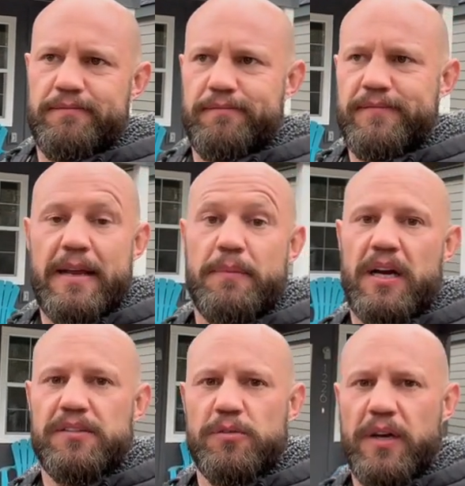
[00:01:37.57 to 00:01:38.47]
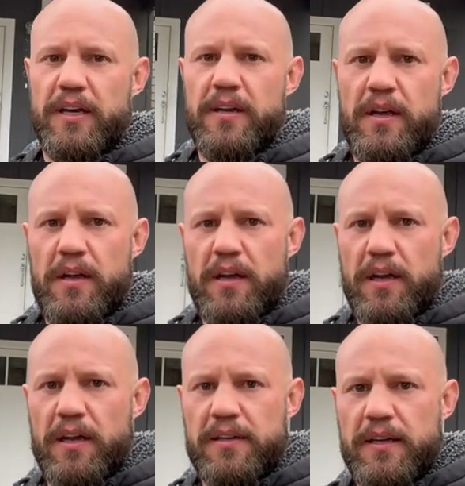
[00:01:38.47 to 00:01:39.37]
10 miles away,
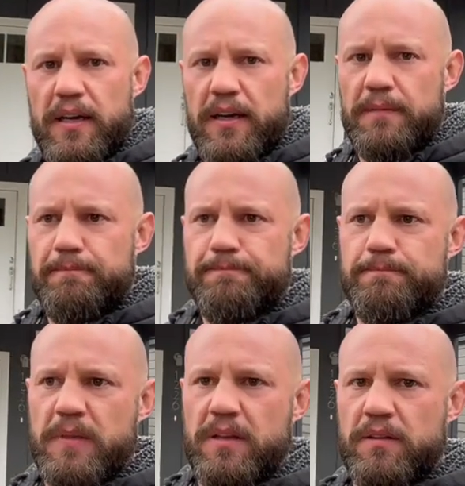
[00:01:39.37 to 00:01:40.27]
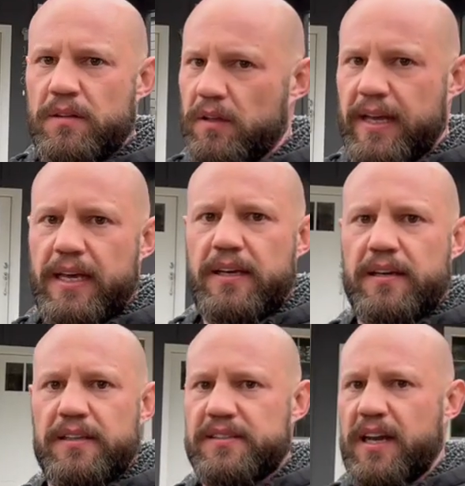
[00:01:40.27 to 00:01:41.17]
and the lake.
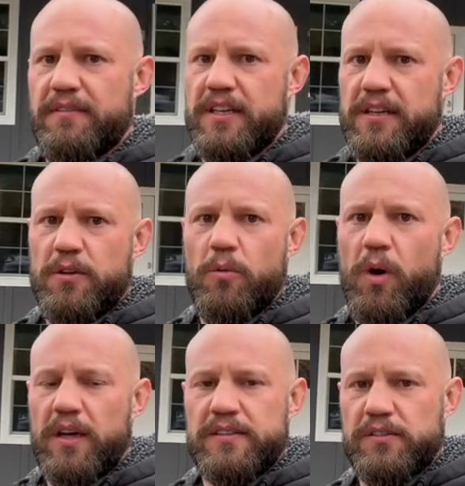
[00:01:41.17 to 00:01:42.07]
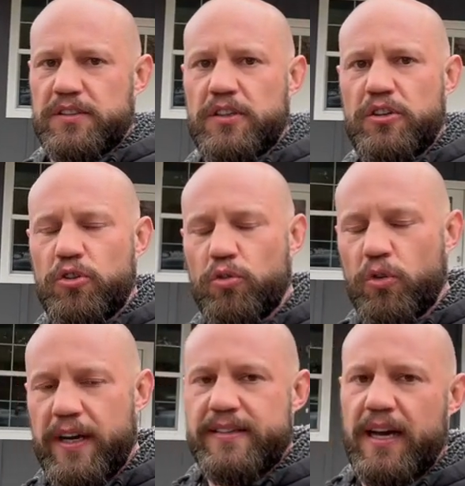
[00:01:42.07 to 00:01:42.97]
It's got everything you could want, so it's a
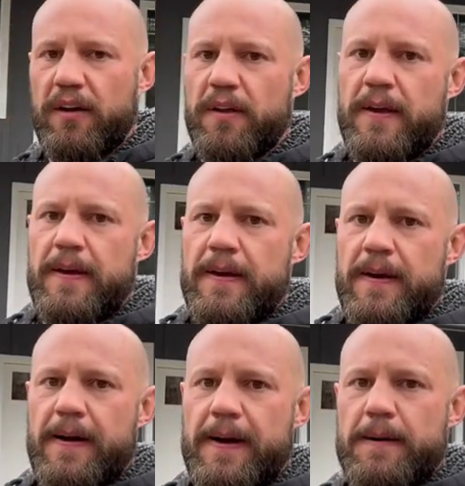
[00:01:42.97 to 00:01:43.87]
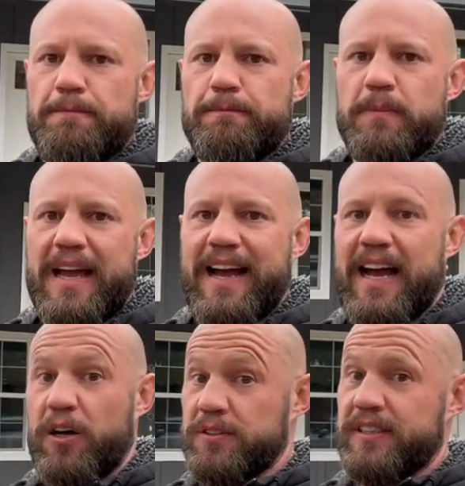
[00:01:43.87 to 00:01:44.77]
great town.
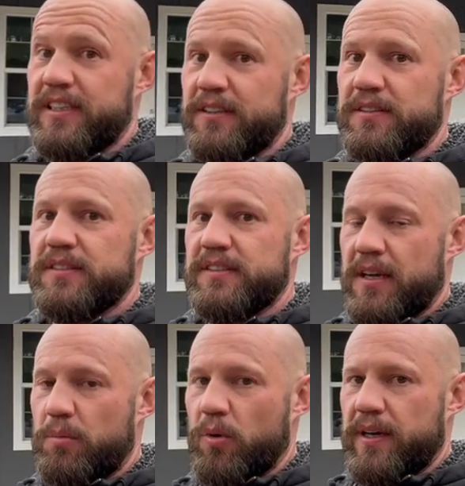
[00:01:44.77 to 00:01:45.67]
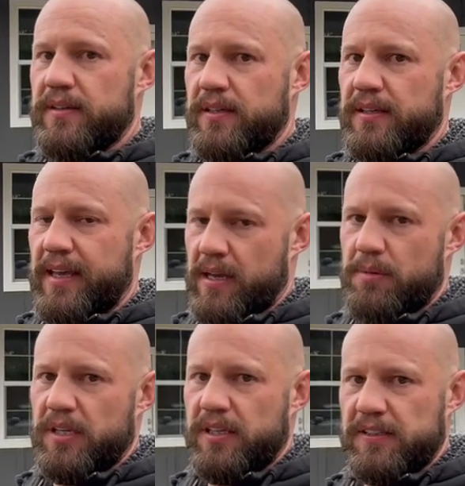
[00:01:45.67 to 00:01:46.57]
Housing in Sandpoint can
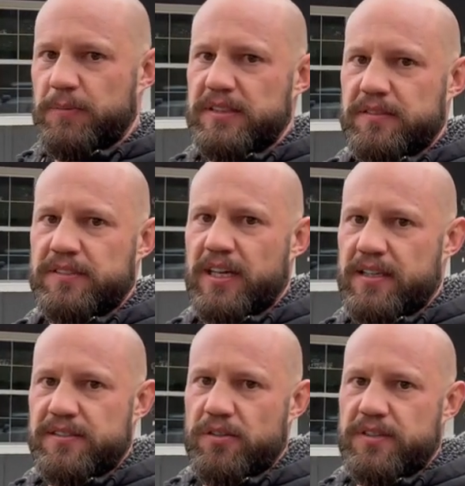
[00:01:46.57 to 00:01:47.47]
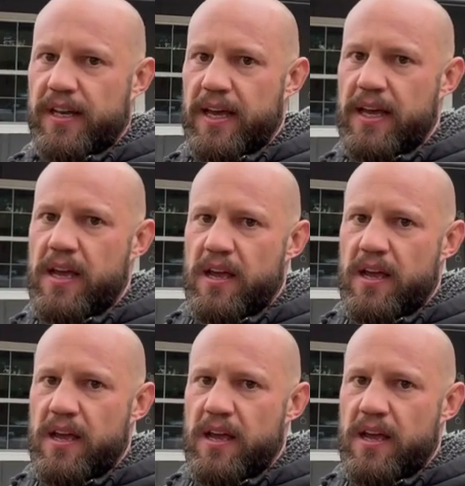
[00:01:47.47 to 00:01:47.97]
be on the expensive side, so today,